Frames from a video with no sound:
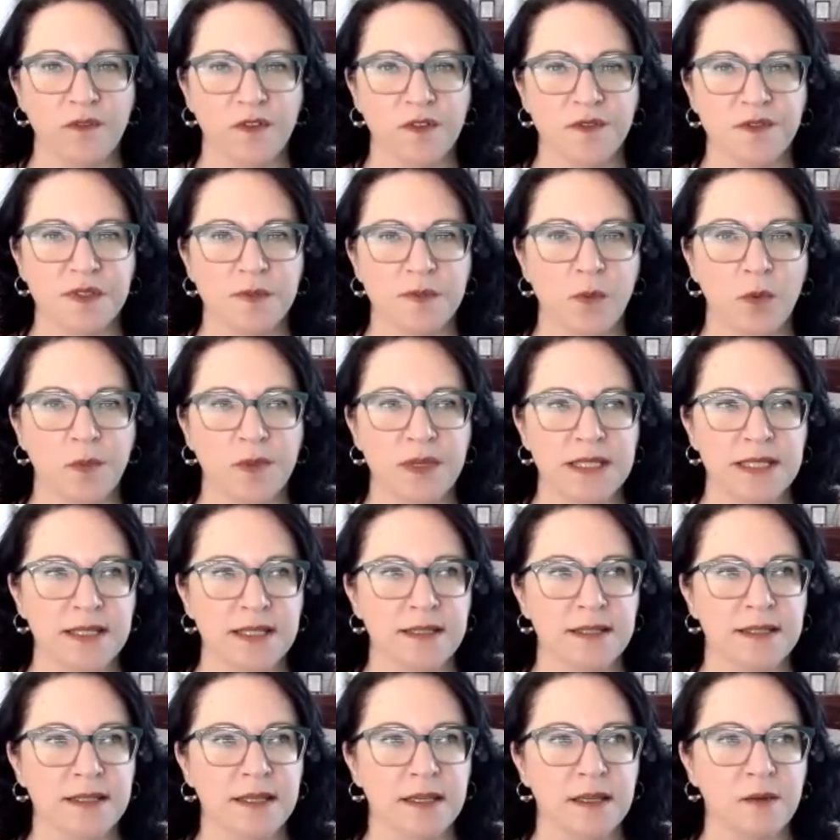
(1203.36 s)
of small
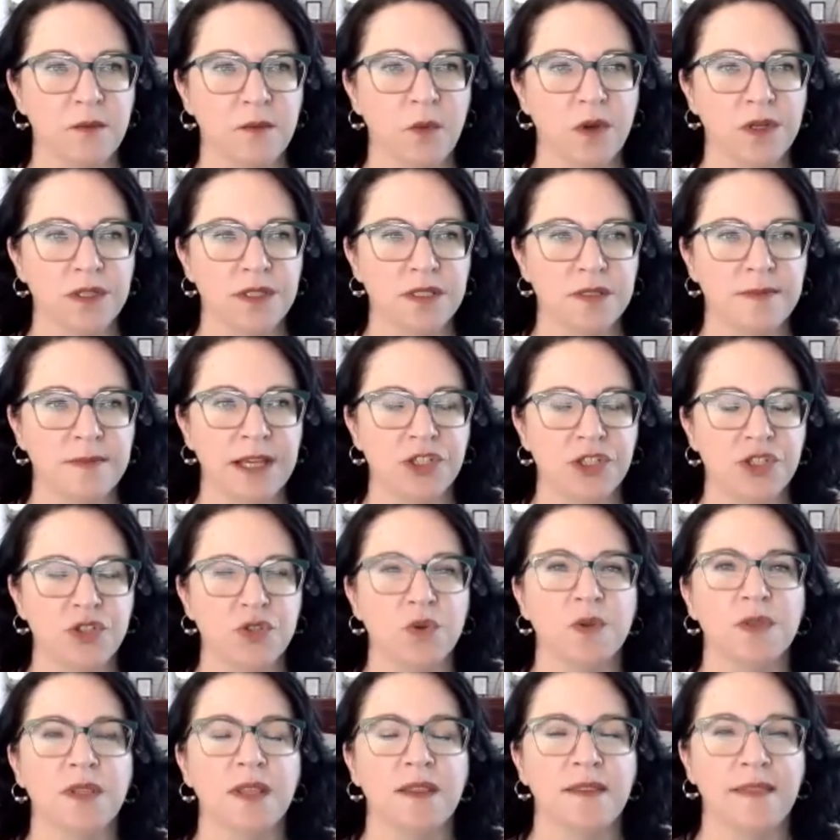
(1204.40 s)
business and want to make
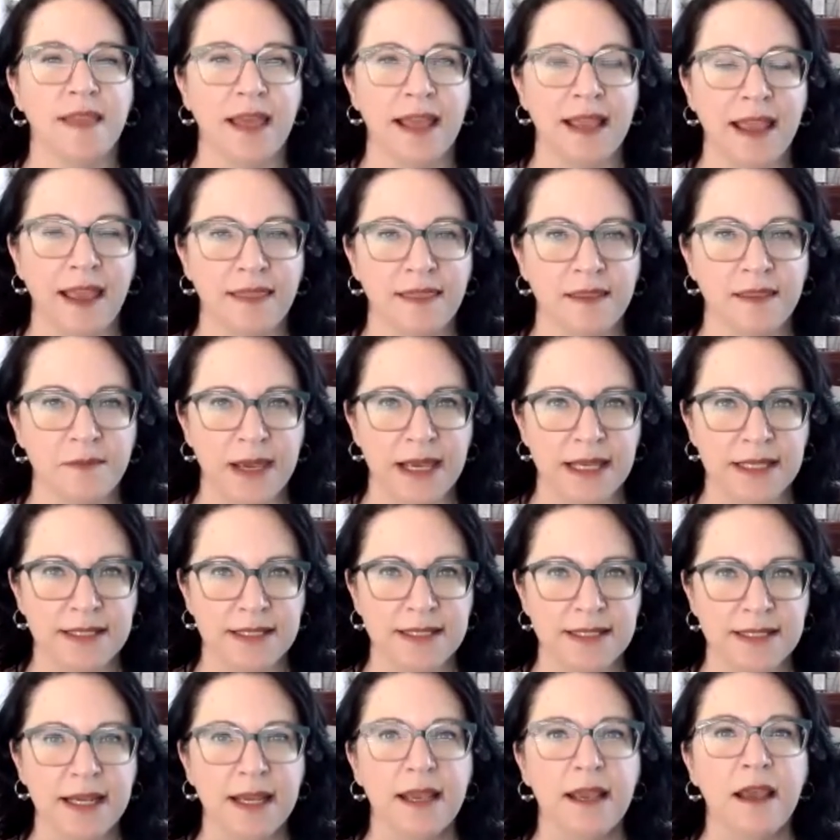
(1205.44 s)
sure that they get the
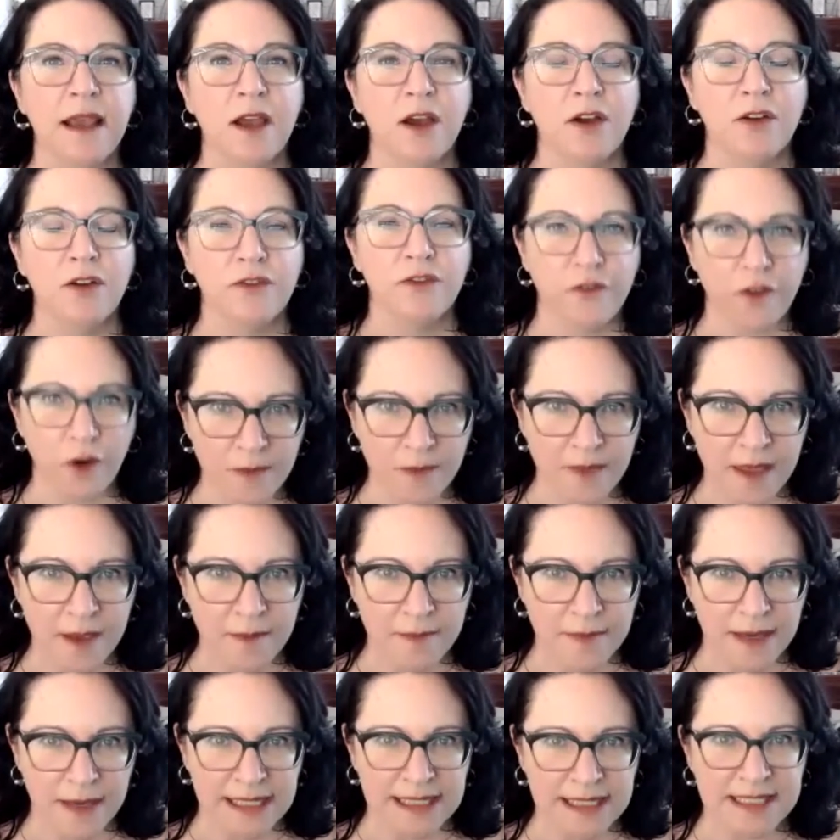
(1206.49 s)
best from their
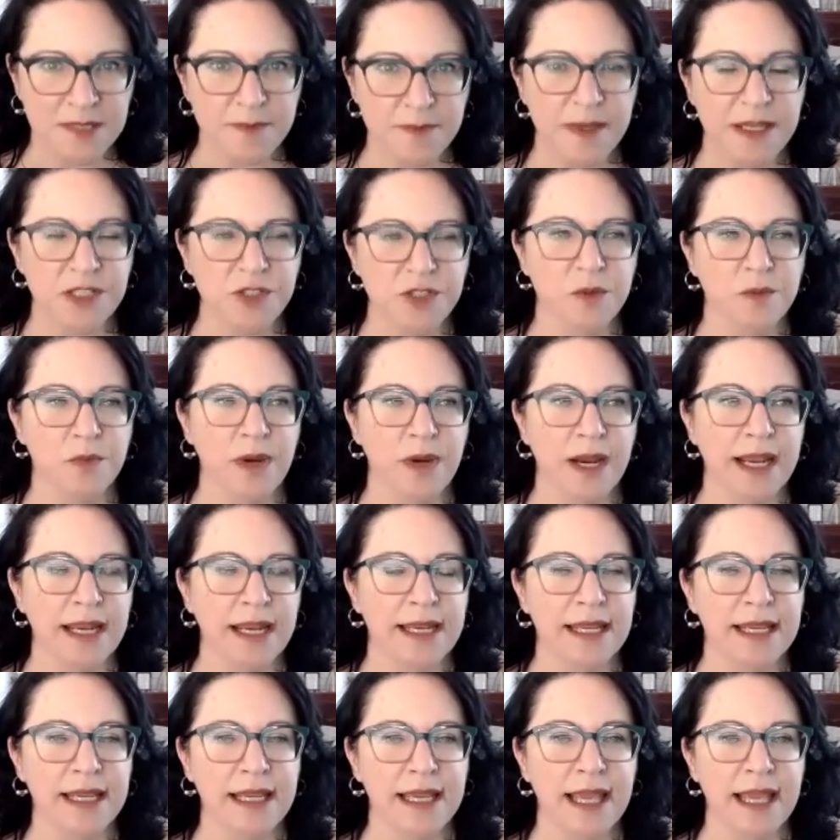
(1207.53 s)
money spent on
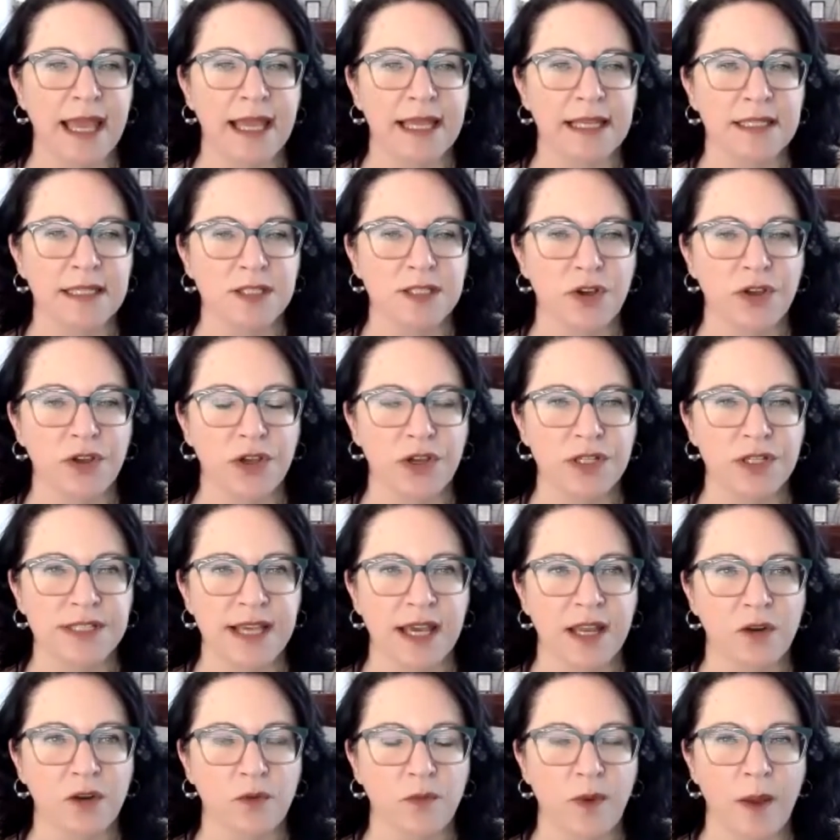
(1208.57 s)
branding and don't go
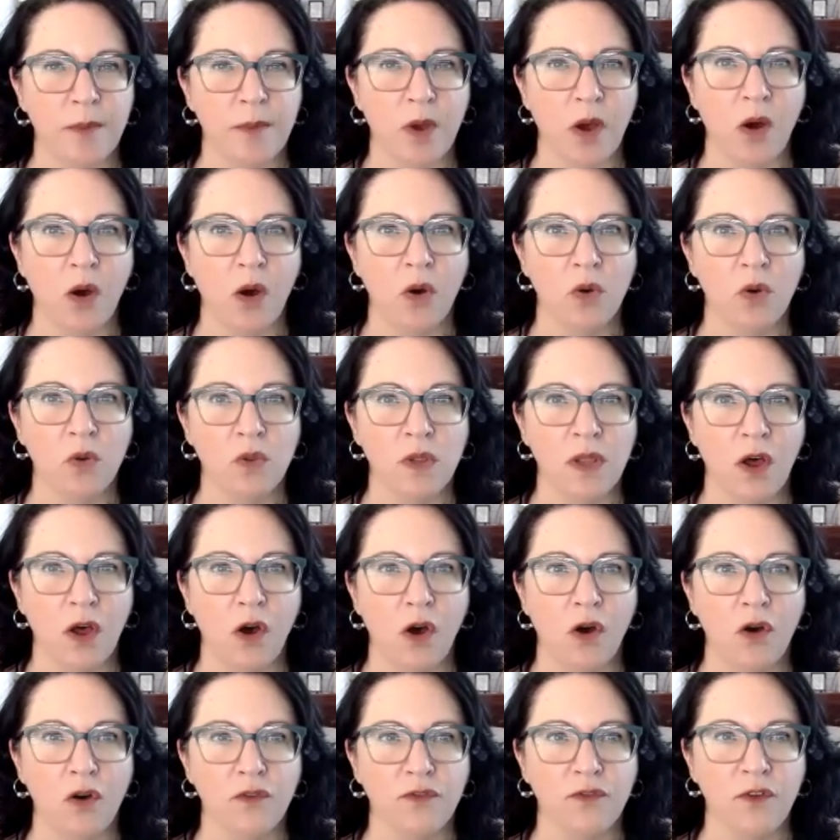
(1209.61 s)
down a rabbit hole
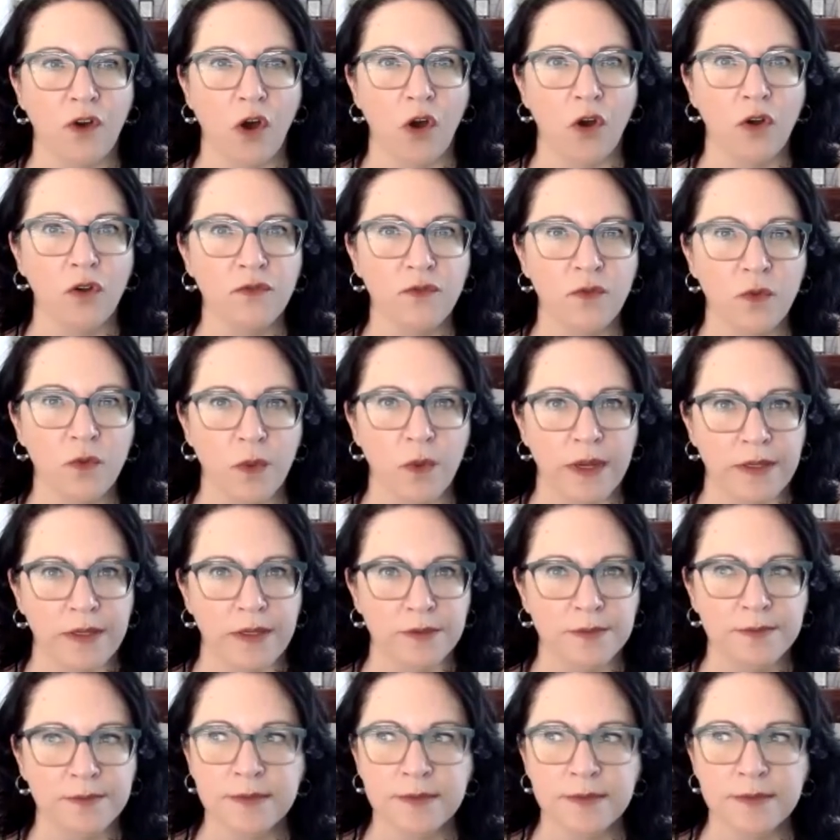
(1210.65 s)
of overwhelm.